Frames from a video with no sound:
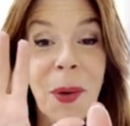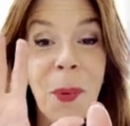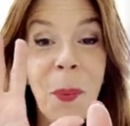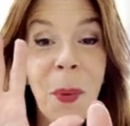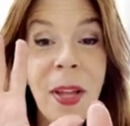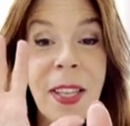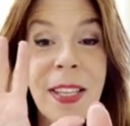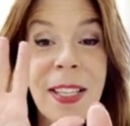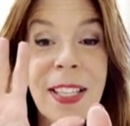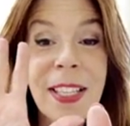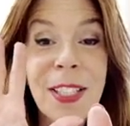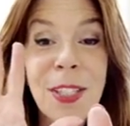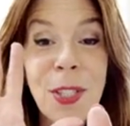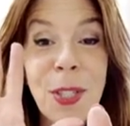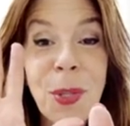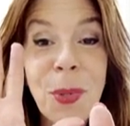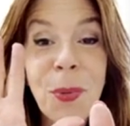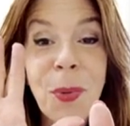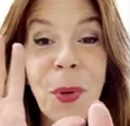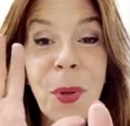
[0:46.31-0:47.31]
One,
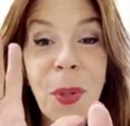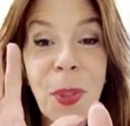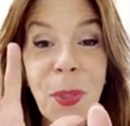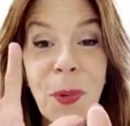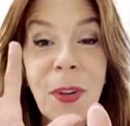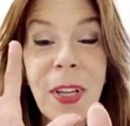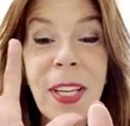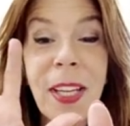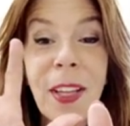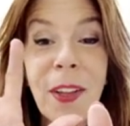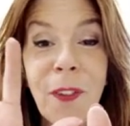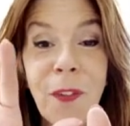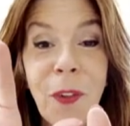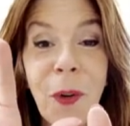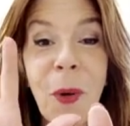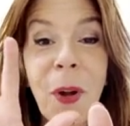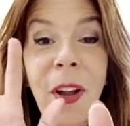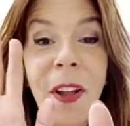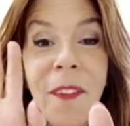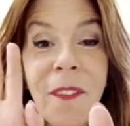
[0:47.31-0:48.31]
two, three,
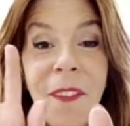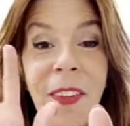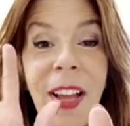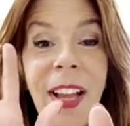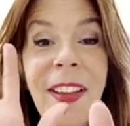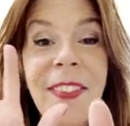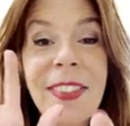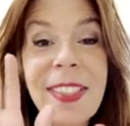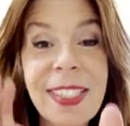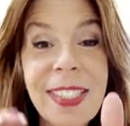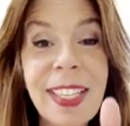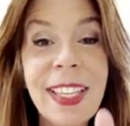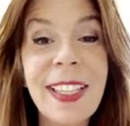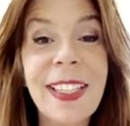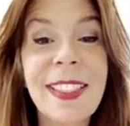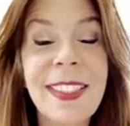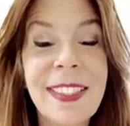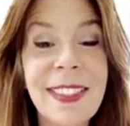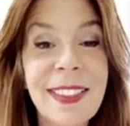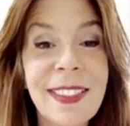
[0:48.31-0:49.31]
four, five,
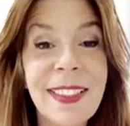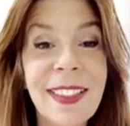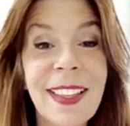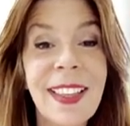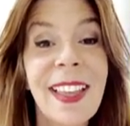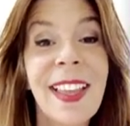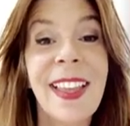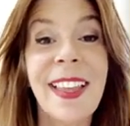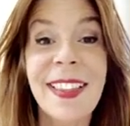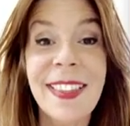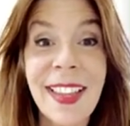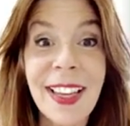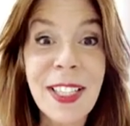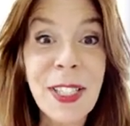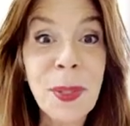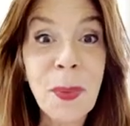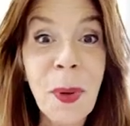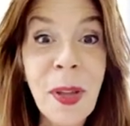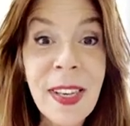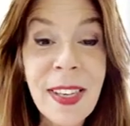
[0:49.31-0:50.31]
six.
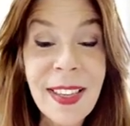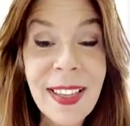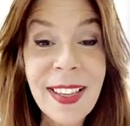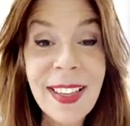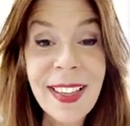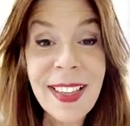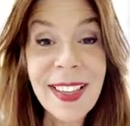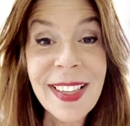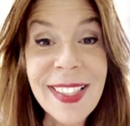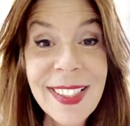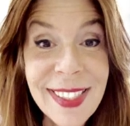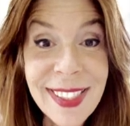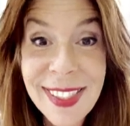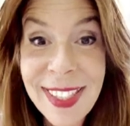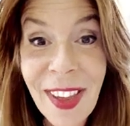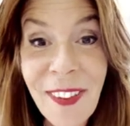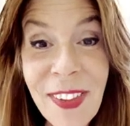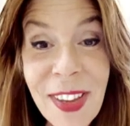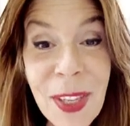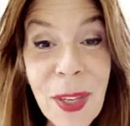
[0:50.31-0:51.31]
Next one.
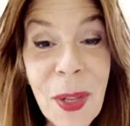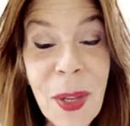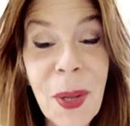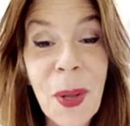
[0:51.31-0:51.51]
Seven.